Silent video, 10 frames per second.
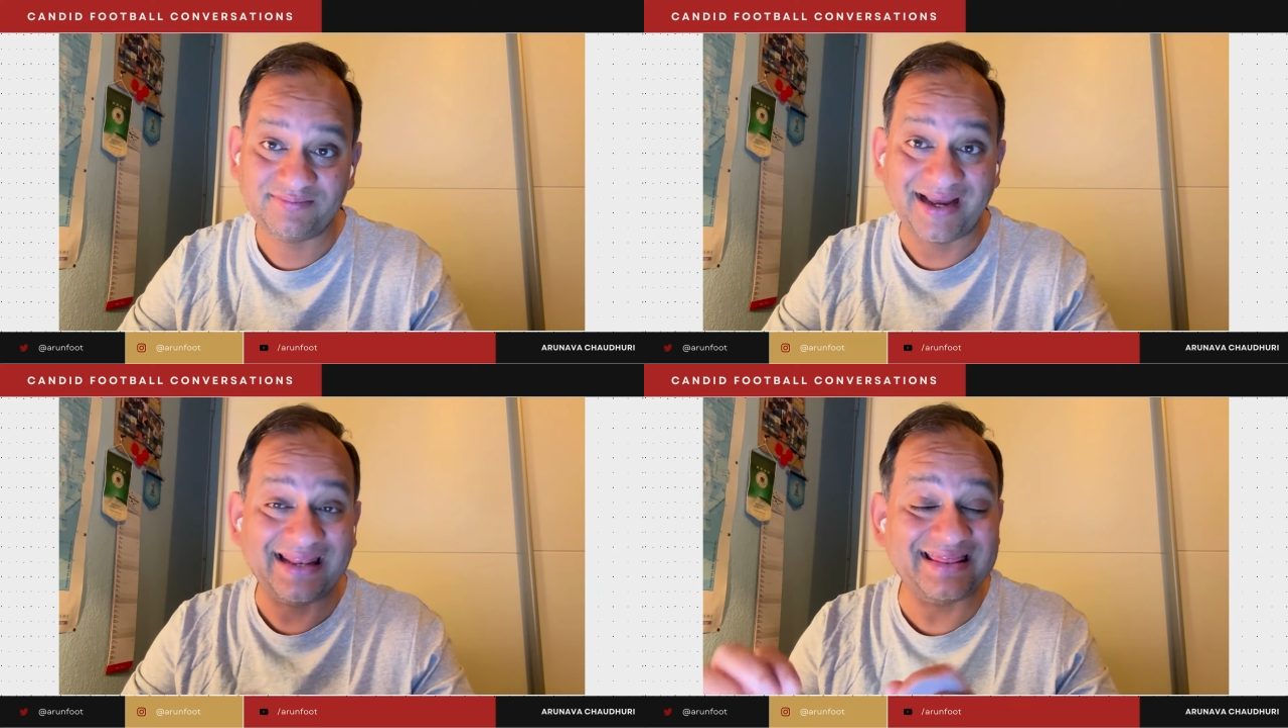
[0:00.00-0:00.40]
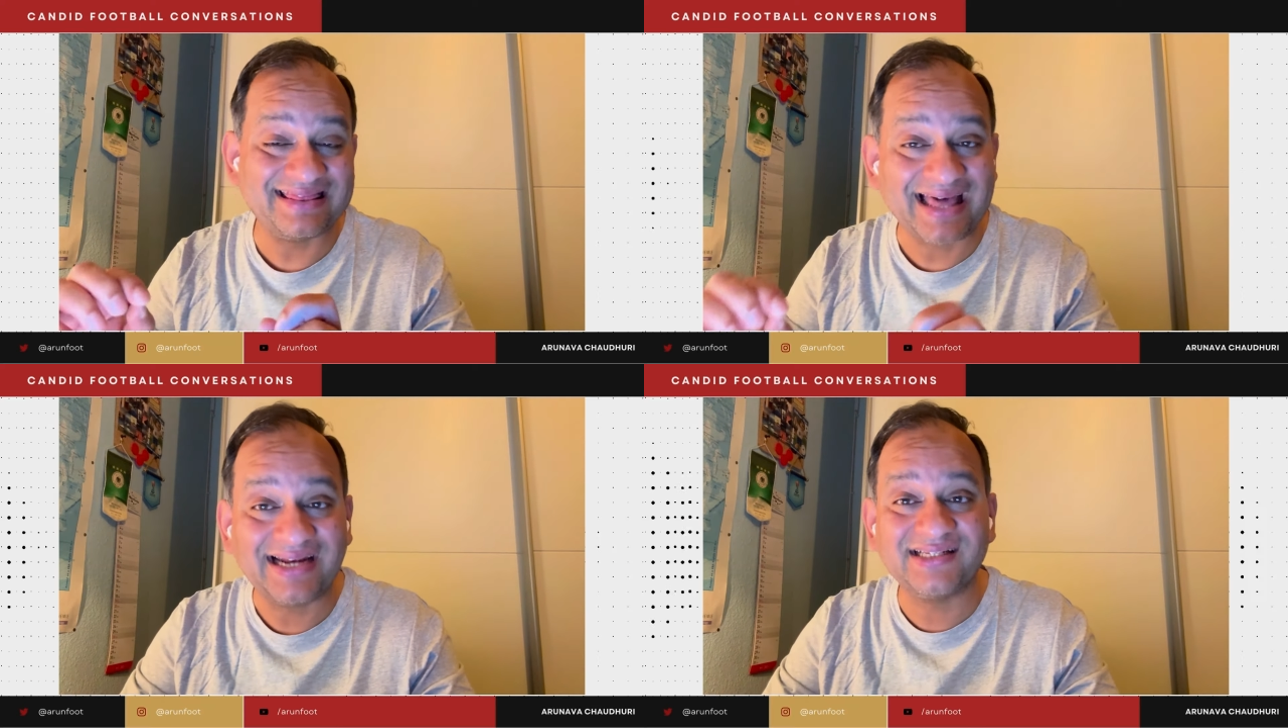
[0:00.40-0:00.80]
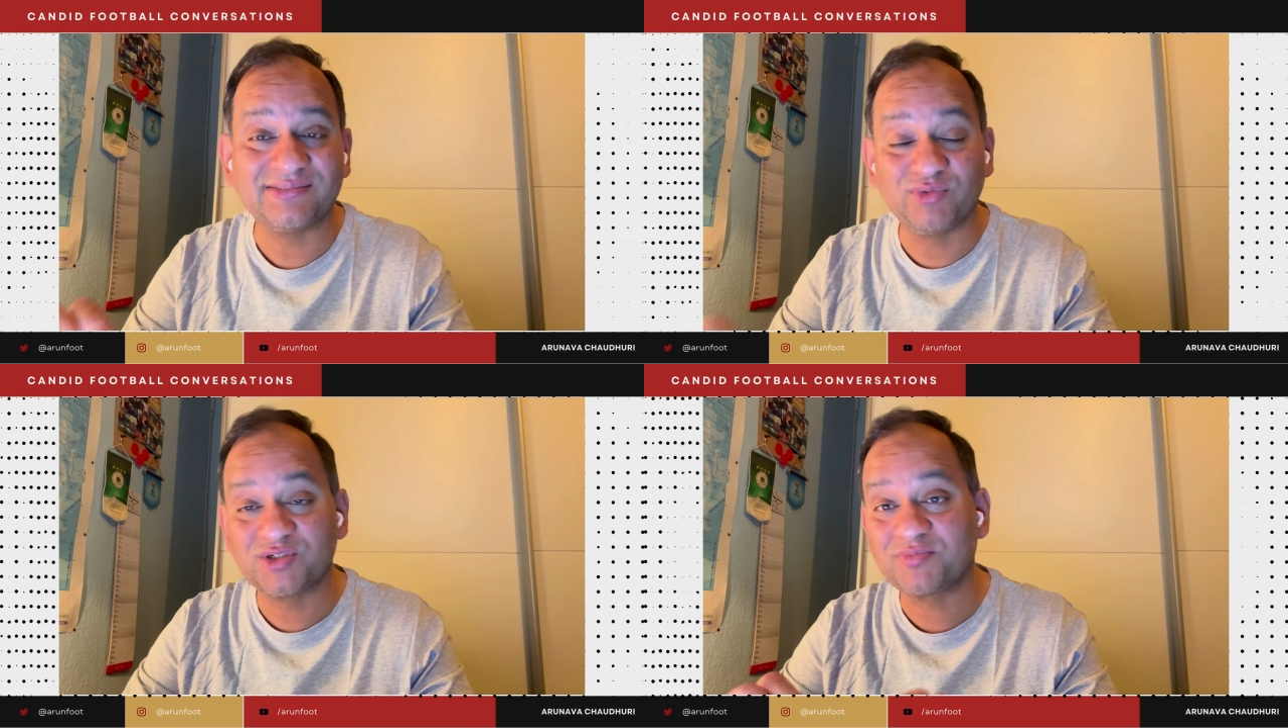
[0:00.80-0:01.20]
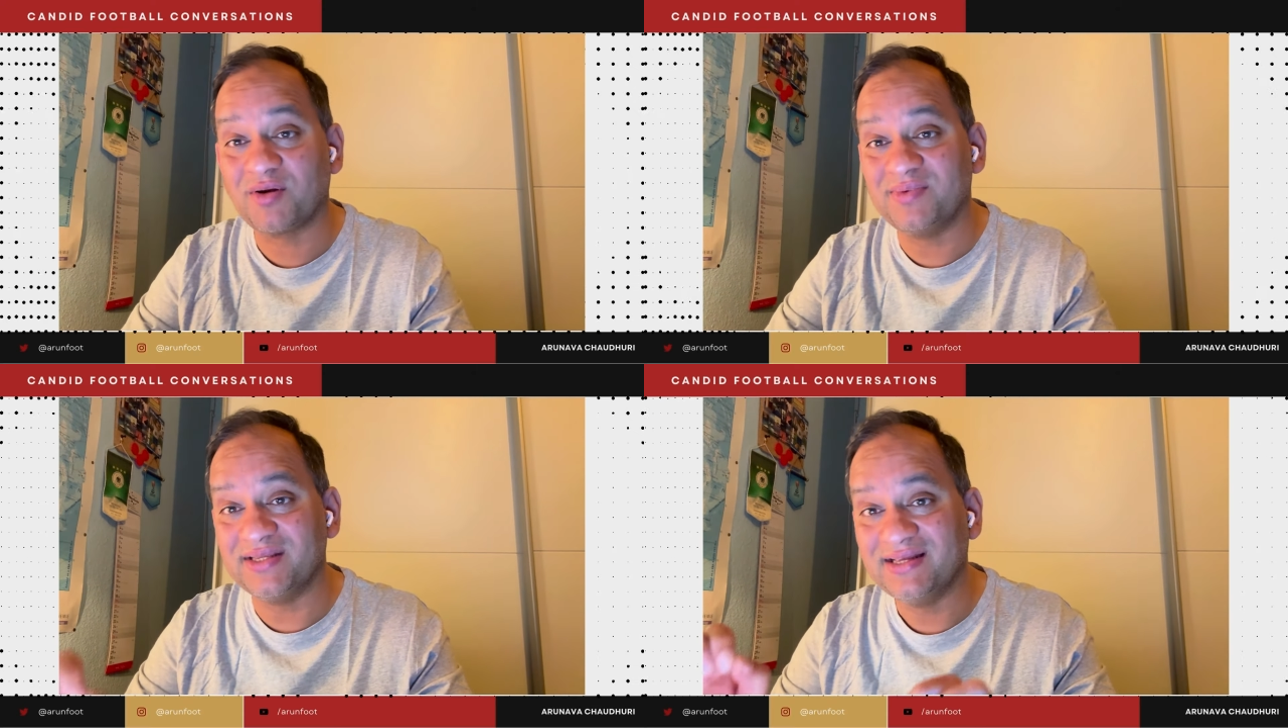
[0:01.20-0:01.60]
And that is most
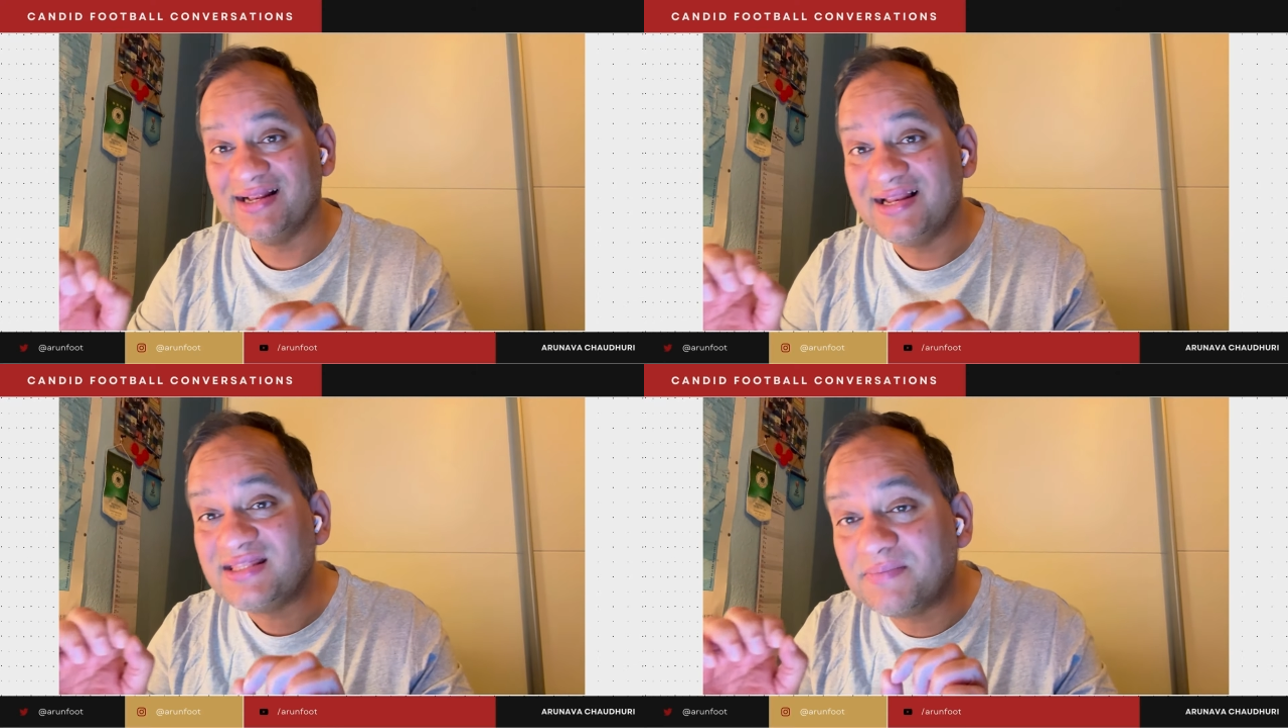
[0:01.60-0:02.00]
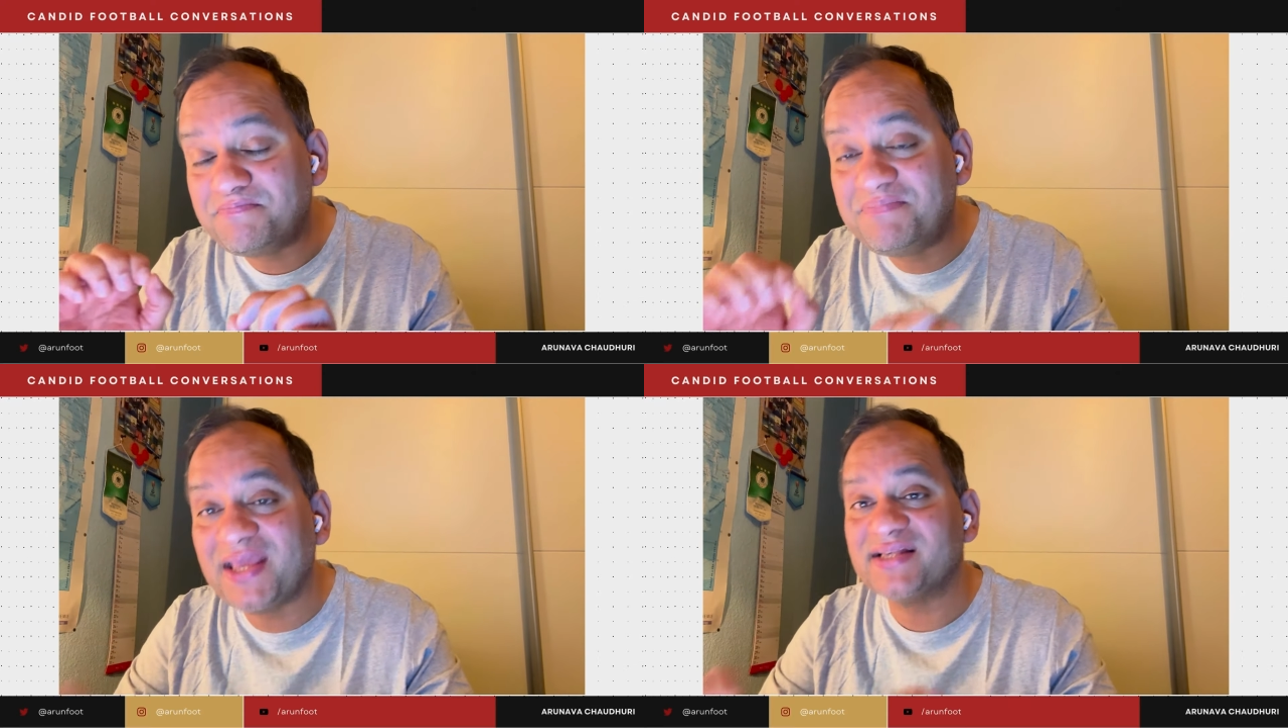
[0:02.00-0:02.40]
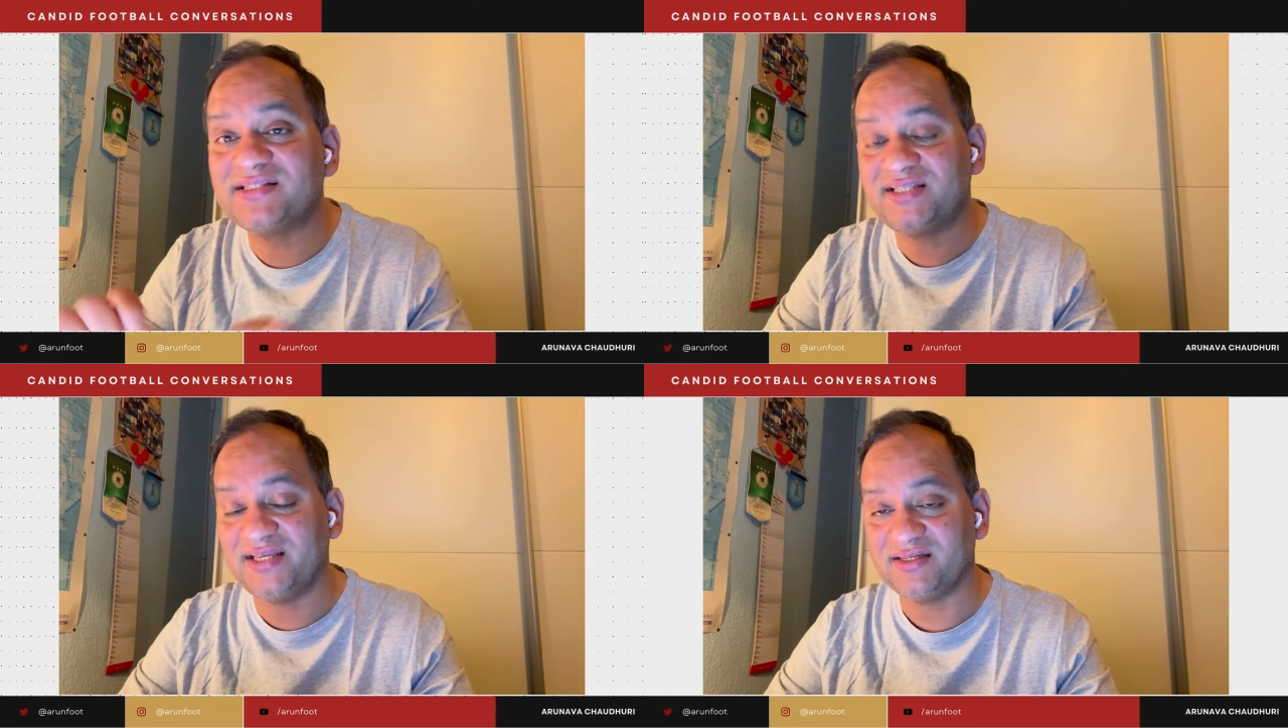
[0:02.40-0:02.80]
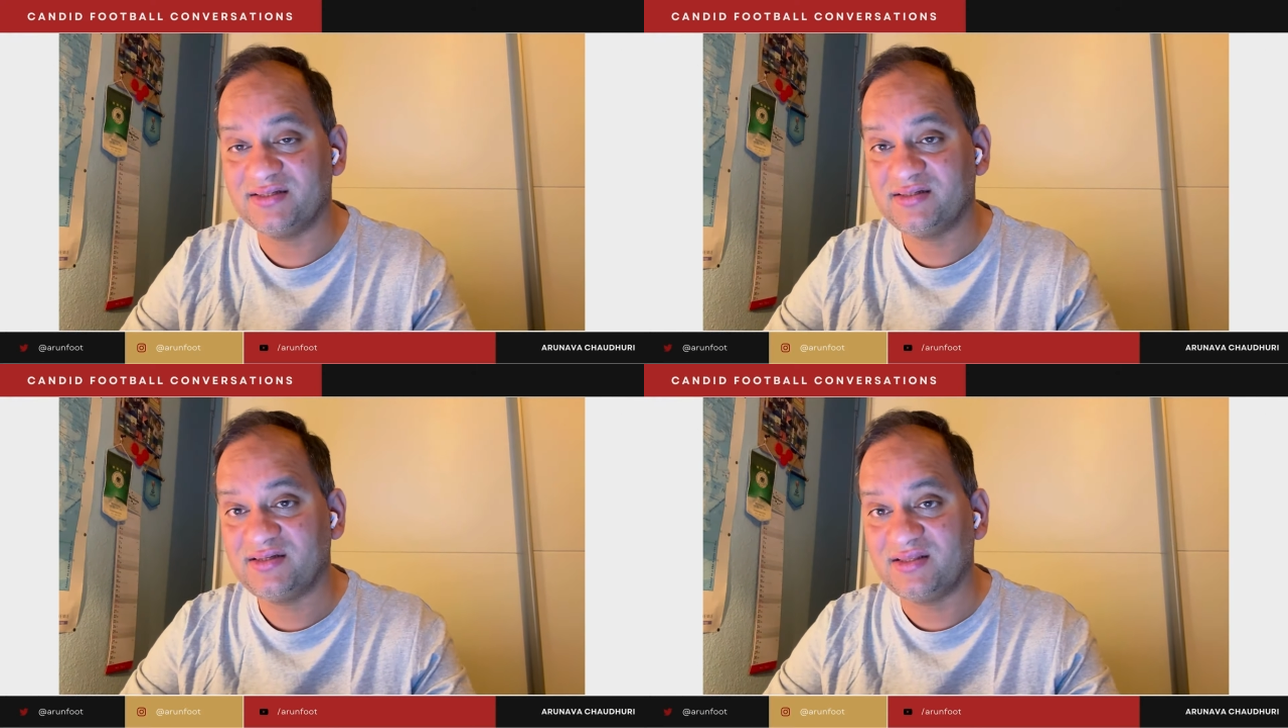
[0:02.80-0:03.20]
probably the biggest thing
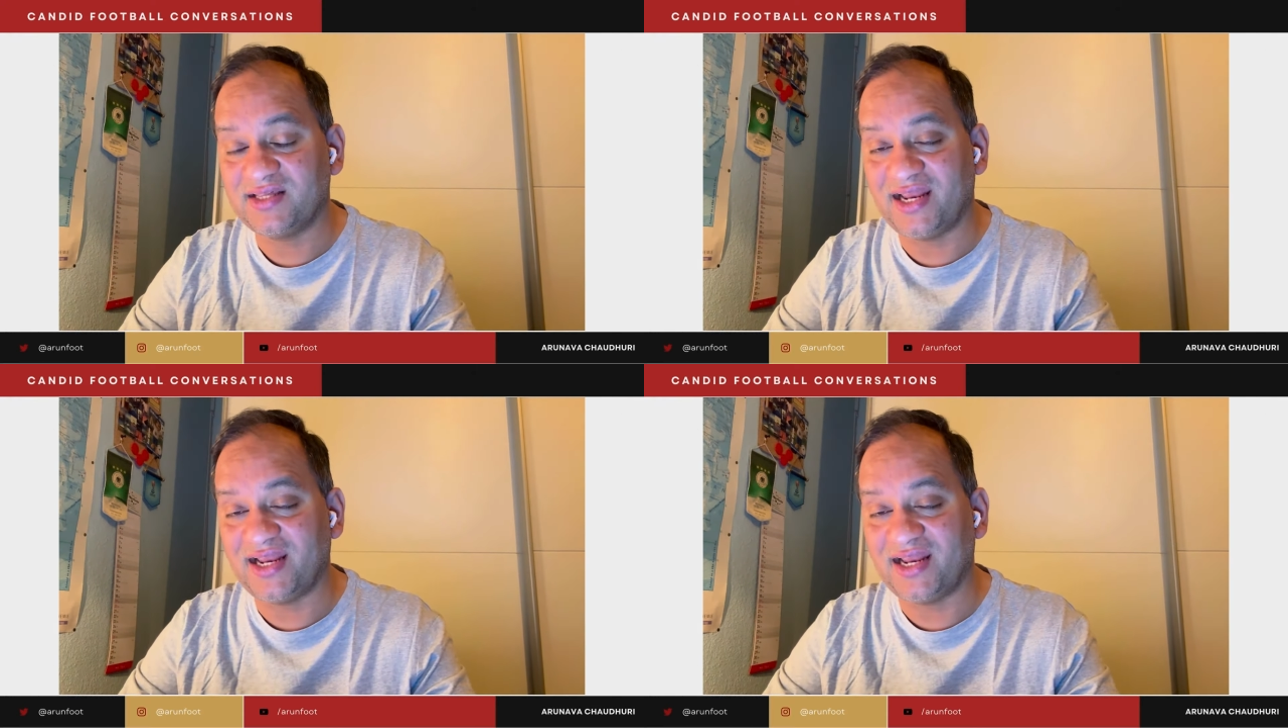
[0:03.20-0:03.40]
that